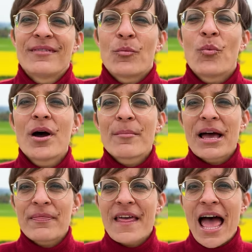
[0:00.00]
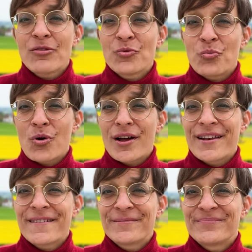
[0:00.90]
What about that
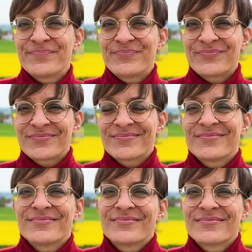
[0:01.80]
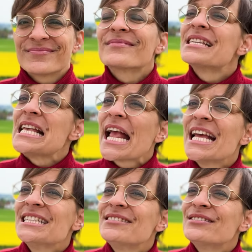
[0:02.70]
one? Say it.